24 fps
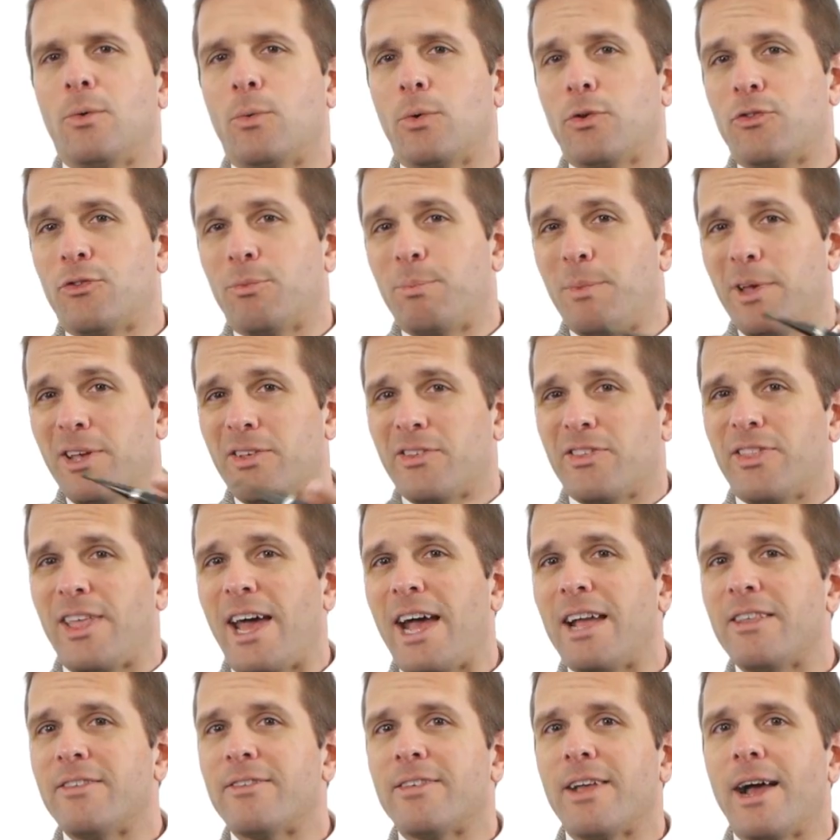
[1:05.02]
which makes
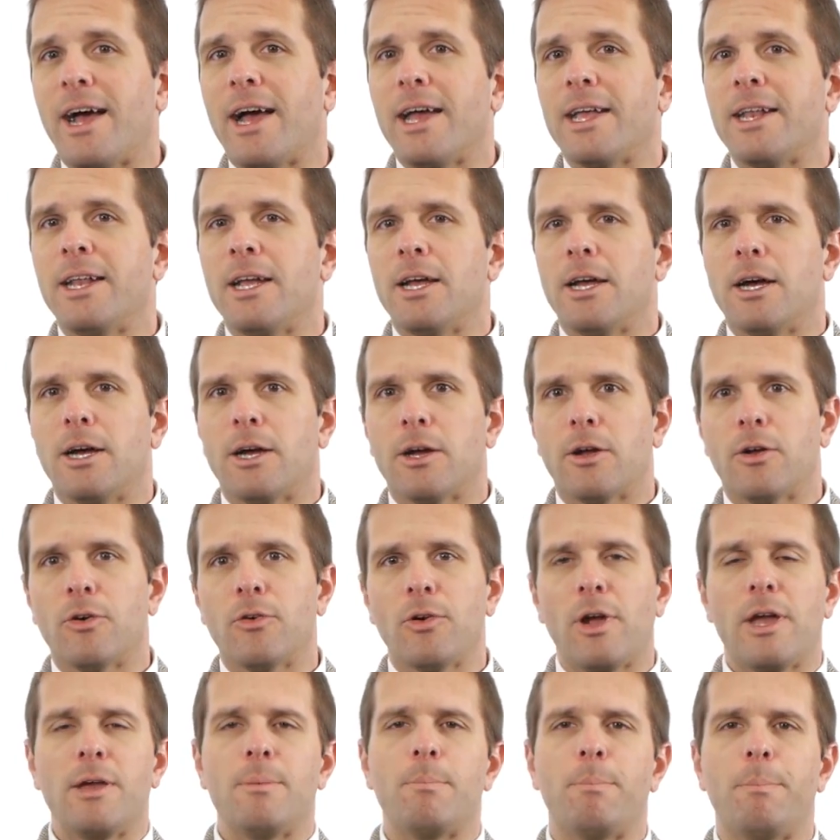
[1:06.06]
that side a
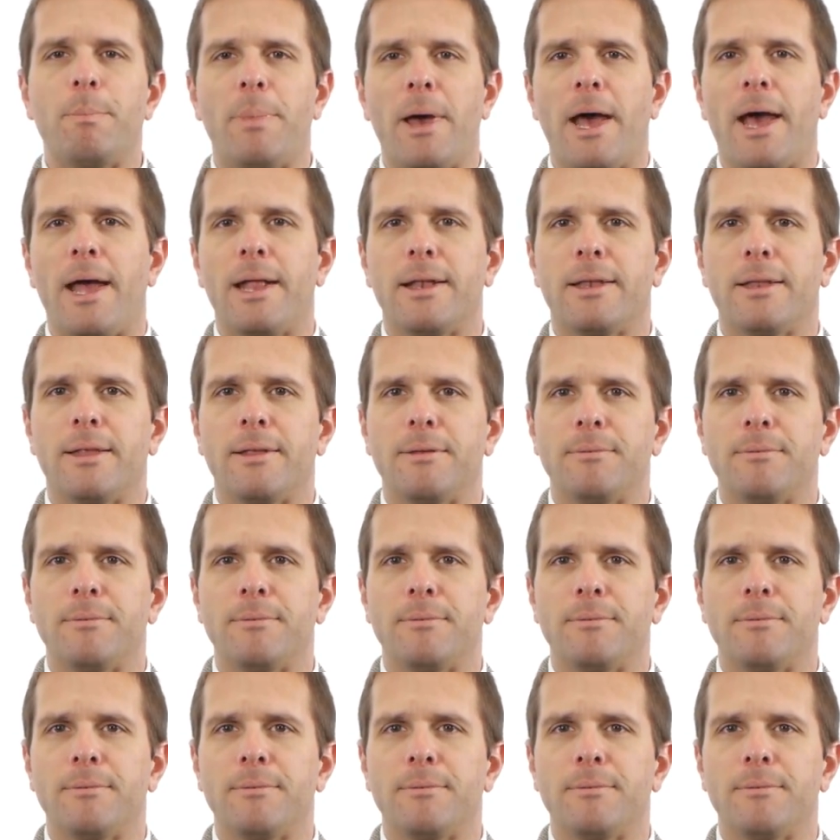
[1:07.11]
great bet.